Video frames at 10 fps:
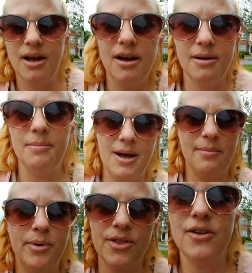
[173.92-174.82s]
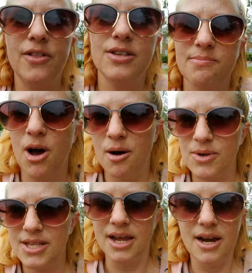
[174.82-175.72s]
um, my brother-in-law's
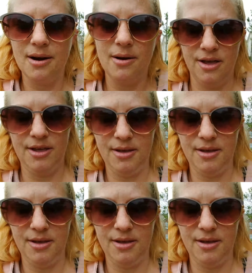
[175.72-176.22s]
mom was there,